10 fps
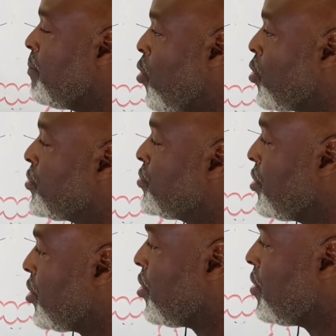Portal
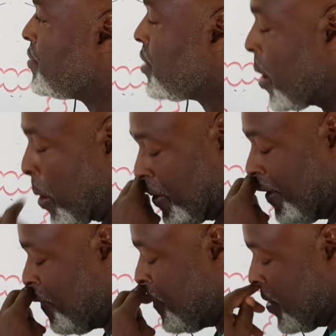nerves
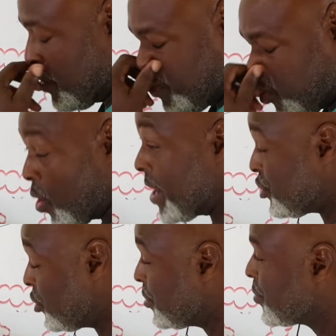only feel
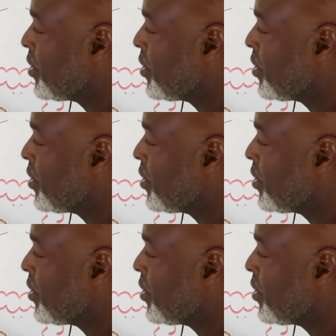pressure,